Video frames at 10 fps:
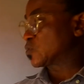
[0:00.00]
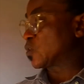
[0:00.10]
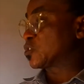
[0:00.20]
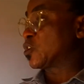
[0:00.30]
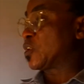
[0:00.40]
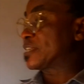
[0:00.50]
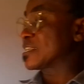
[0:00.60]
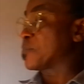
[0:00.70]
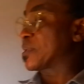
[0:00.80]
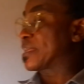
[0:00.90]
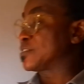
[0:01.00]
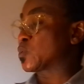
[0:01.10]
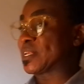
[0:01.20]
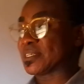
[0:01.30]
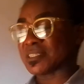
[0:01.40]
So your letter begins
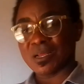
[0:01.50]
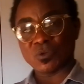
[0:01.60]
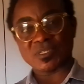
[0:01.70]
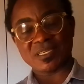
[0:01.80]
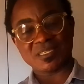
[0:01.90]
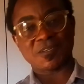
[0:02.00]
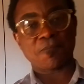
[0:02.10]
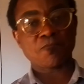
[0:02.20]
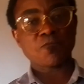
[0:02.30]
with a salutation,